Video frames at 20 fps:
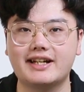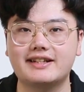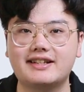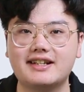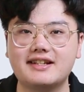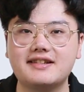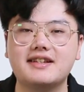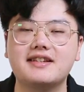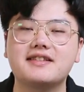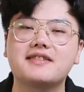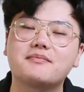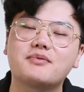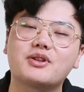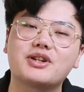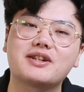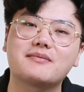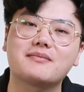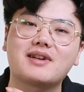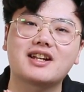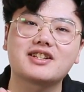This is
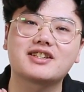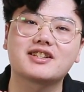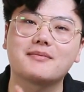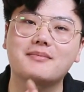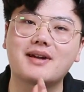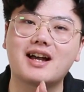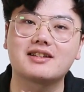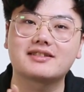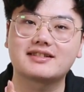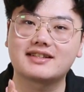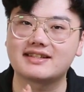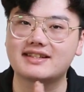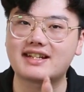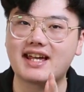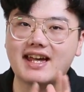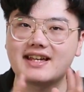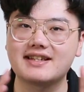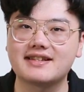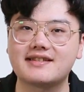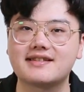pretty much about
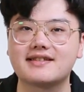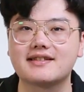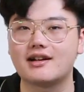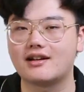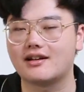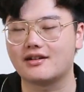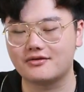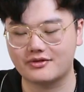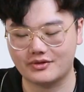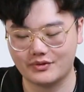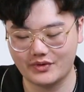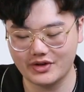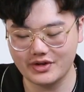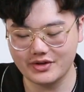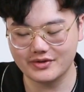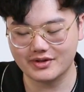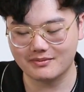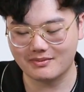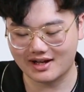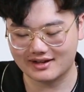today's
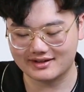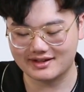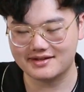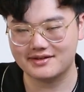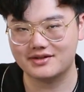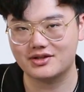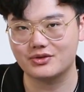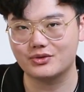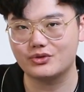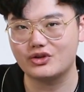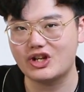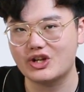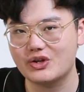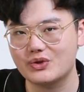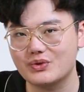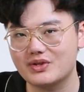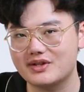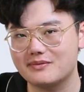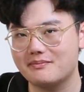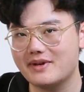review about these two
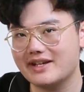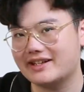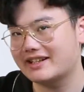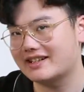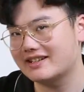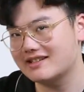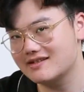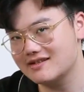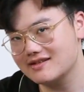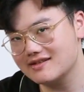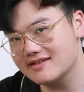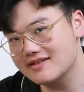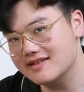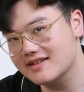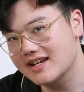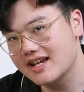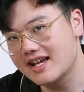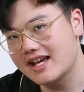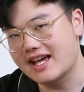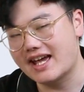new speakers.
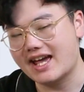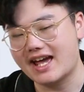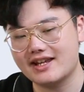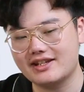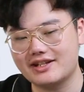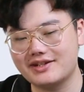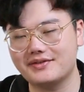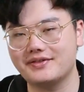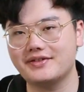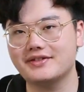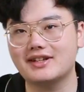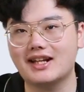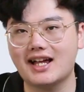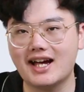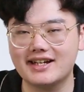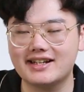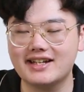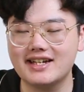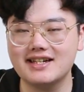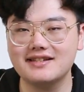And if you
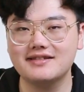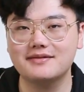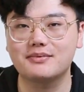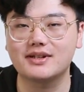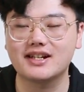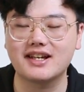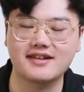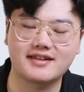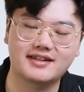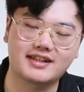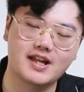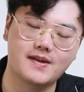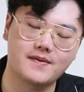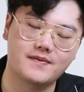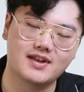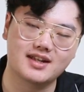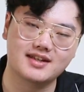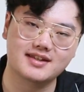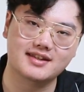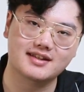like it, please
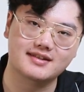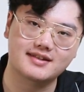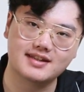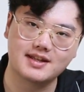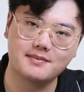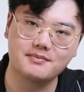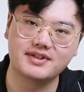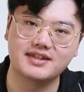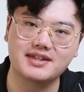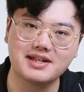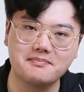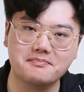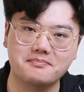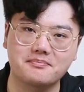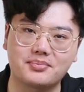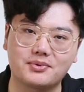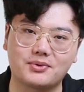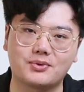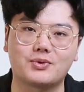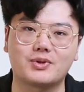give us a thumbs up
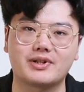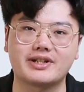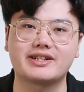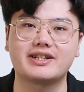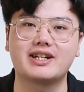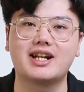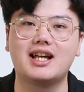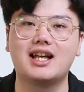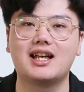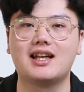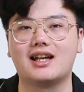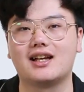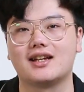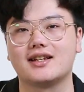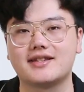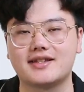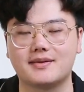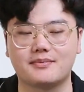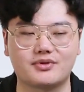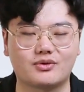or
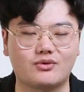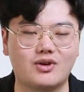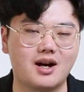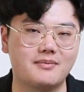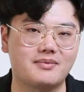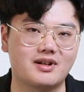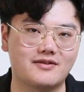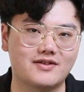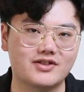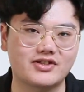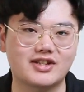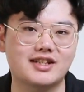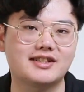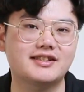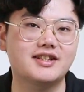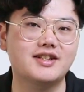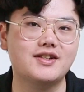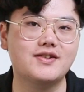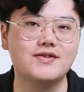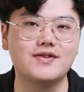subscribe our
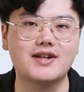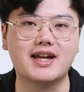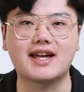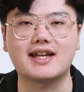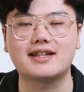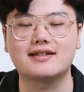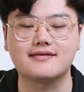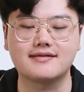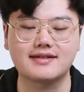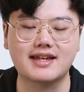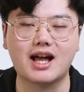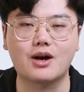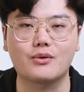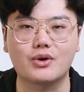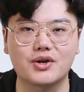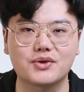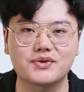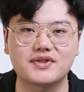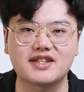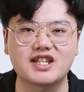channel, and I
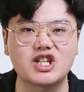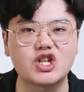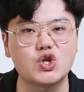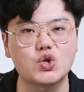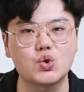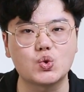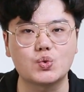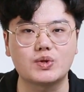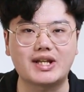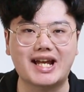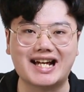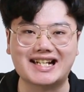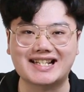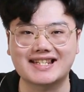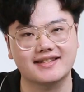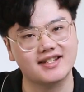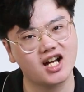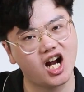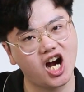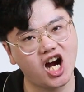will see you
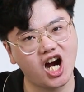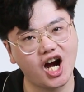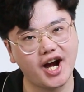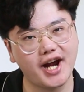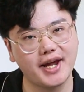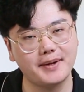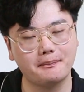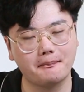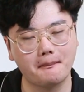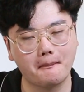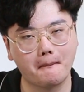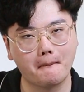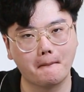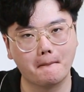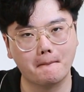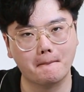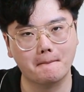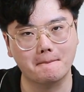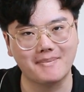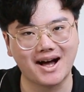next time.
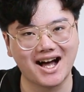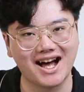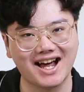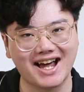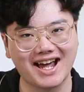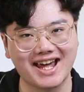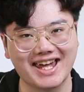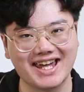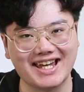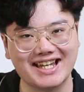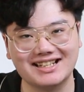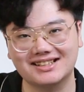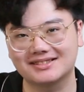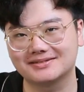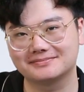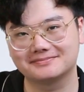Bye!